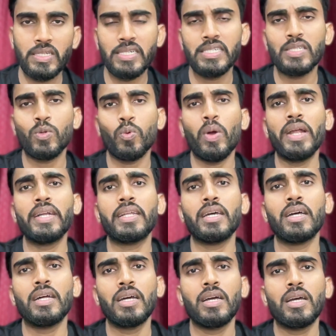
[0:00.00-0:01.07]
It is quite
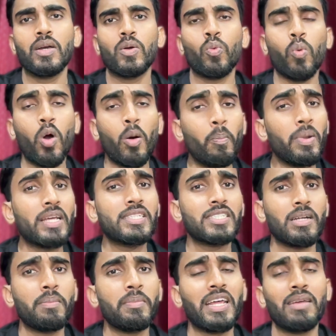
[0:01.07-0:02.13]
complex
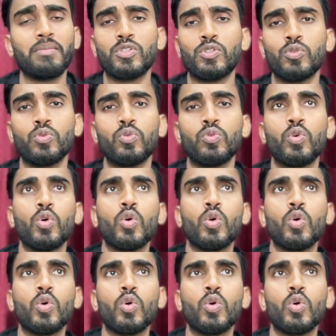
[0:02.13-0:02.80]
sometimes to